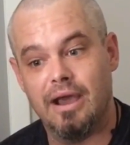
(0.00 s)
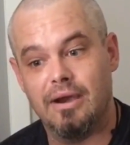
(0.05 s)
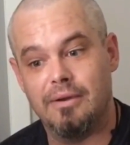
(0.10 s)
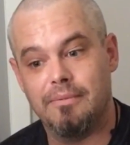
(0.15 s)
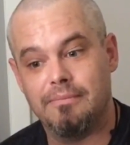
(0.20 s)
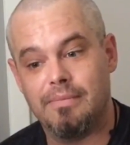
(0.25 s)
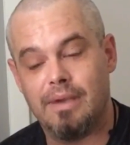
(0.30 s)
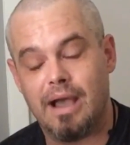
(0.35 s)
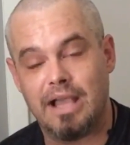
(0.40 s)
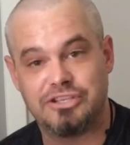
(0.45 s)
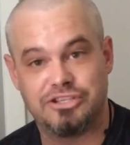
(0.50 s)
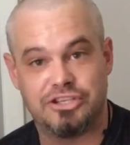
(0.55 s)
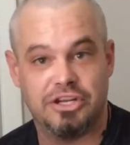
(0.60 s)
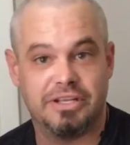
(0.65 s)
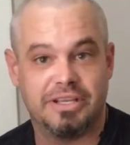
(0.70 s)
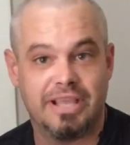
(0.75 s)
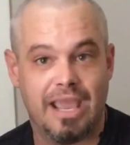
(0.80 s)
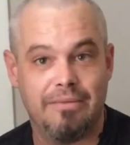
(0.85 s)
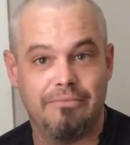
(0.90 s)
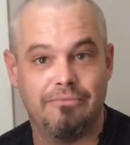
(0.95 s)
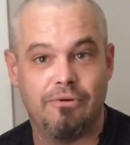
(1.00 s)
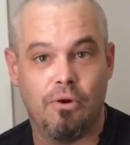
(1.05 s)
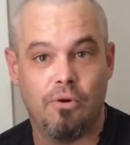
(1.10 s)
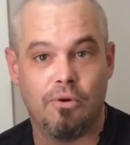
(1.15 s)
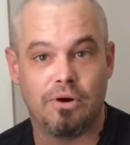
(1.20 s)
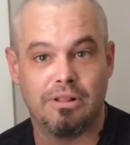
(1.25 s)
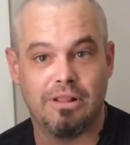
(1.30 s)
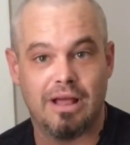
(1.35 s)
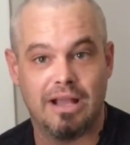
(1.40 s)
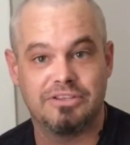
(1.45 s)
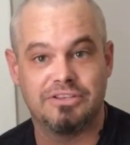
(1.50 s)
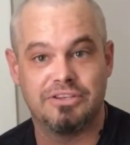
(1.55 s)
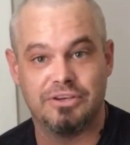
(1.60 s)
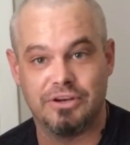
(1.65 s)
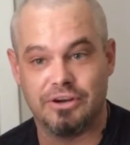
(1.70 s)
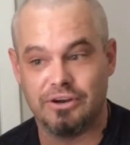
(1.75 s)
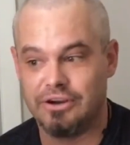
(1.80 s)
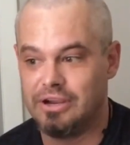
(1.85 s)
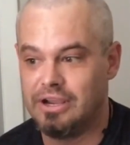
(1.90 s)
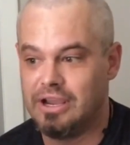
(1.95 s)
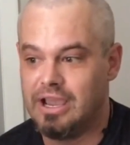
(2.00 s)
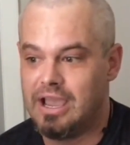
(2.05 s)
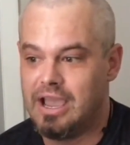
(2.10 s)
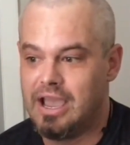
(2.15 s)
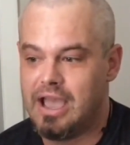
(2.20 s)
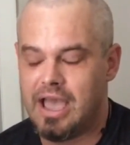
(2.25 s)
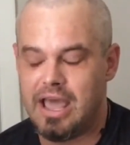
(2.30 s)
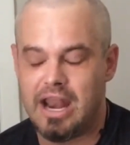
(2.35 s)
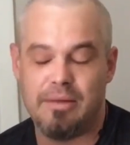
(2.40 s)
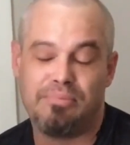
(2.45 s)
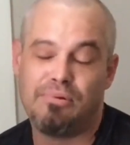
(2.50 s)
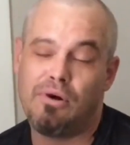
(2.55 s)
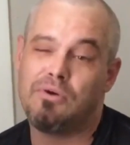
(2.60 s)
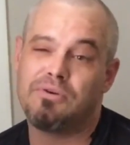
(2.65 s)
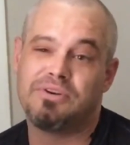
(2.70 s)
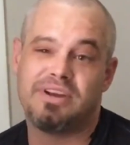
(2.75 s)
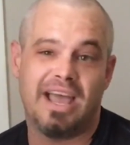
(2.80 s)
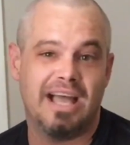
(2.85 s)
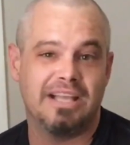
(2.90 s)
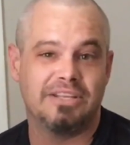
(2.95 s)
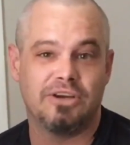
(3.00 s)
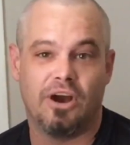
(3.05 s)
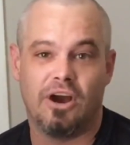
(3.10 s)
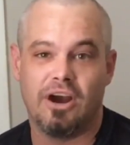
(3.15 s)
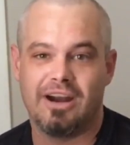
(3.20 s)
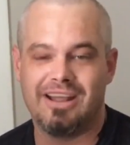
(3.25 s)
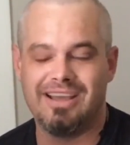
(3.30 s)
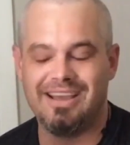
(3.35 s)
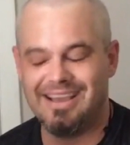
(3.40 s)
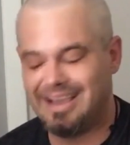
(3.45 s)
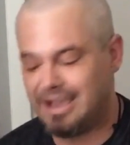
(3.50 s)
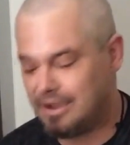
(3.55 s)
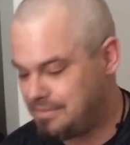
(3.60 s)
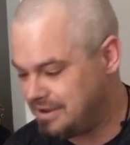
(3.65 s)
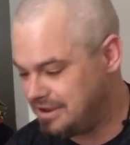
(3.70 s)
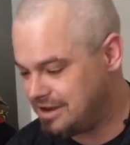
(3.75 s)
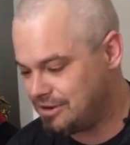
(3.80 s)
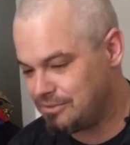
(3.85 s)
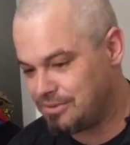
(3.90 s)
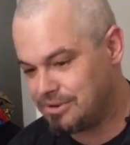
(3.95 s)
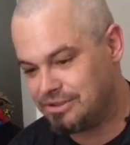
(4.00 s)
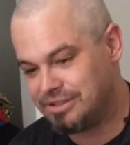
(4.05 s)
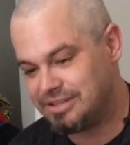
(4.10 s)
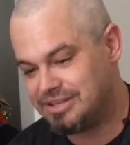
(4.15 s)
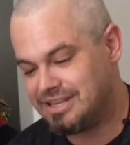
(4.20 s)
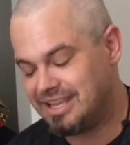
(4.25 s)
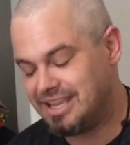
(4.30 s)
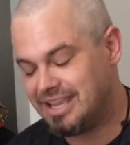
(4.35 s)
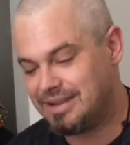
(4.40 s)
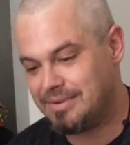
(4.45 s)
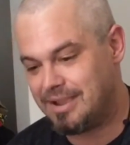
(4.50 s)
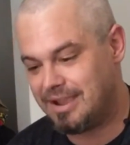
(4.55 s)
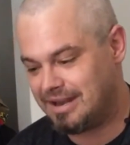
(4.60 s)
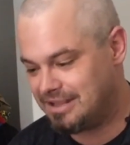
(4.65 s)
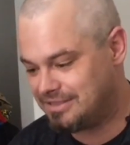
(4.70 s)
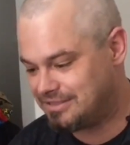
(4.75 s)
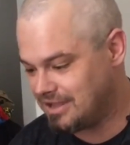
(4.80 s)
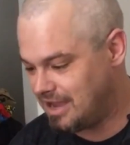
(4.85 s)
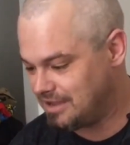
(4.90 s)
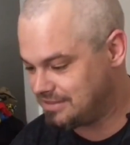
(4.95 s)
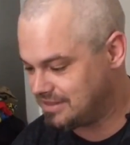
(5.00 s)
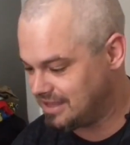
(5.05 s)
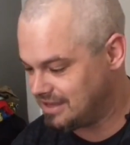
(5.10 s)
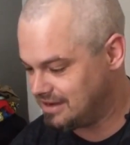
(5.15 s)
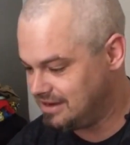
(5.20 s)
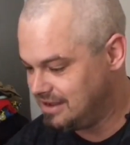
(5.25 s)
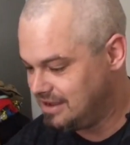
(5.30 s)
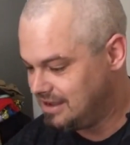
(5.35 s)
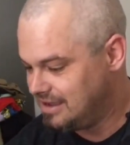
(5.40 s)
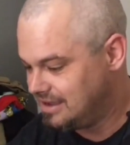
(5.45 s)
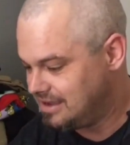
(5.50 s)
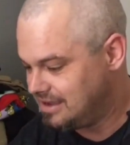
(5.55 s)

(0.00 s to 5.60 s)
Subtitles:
You know, put this on, tweet it. Put this out there. Add it in your playlist.